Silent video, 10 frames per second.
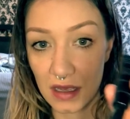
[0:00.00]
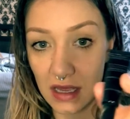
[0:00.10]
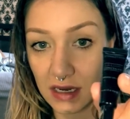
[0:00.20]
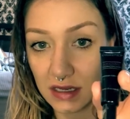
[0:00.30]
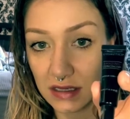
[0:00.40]

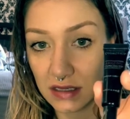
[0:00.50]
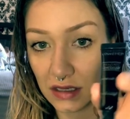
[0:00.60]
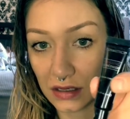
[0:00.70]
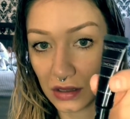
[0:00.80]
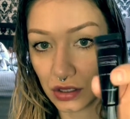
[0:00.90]
it
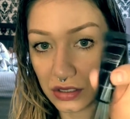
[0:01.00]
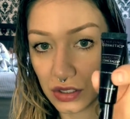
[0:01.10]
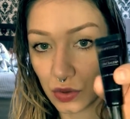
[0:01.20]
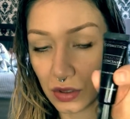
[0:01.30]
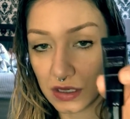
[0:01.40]
looks
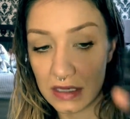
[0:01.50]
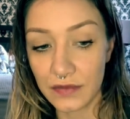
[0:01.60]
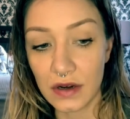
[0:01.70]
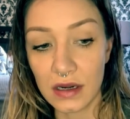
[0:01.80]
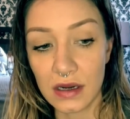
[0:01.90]
totally
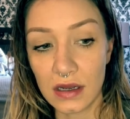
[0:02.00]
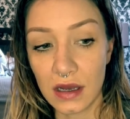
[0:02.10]
different,